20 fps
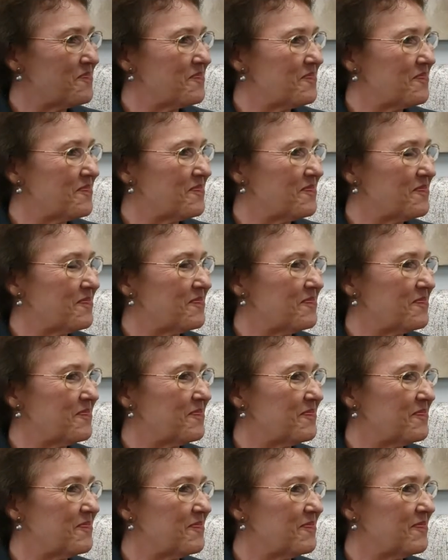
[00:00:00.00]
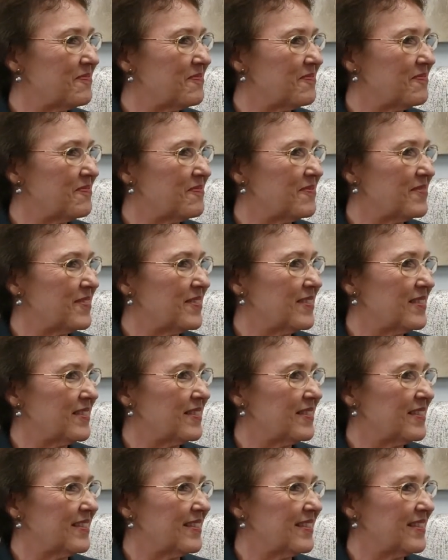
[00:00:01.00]

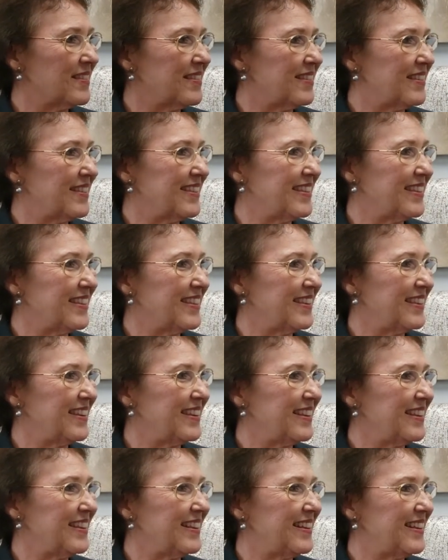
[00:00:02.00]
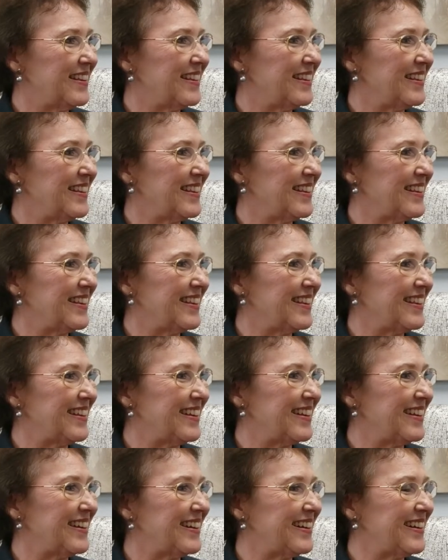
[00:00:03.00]

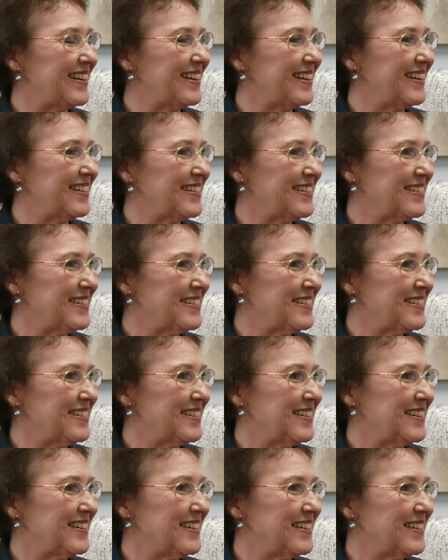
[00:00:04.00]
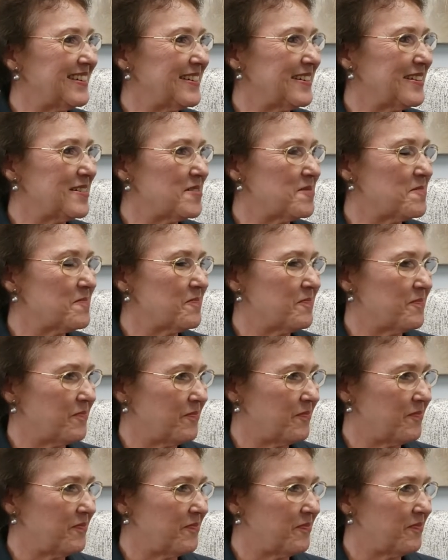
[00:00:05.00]

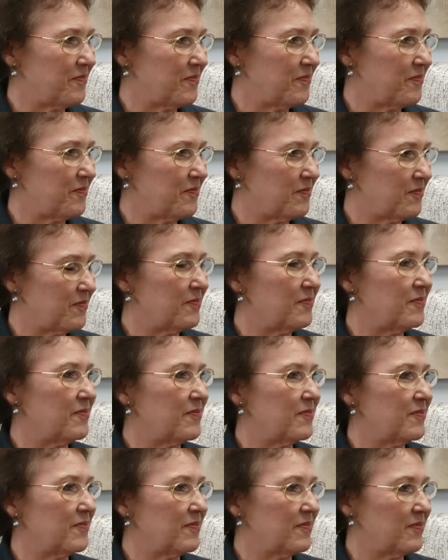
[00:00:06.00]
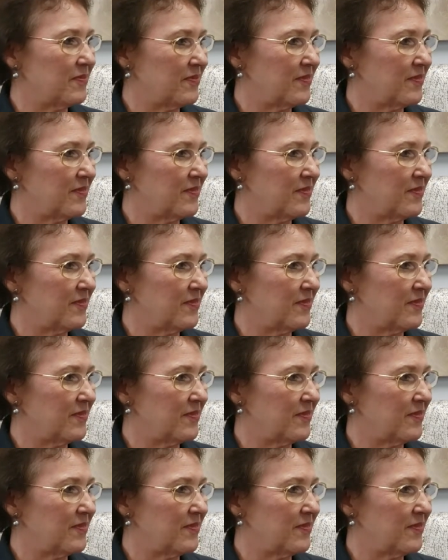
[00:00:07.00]
(not speaking)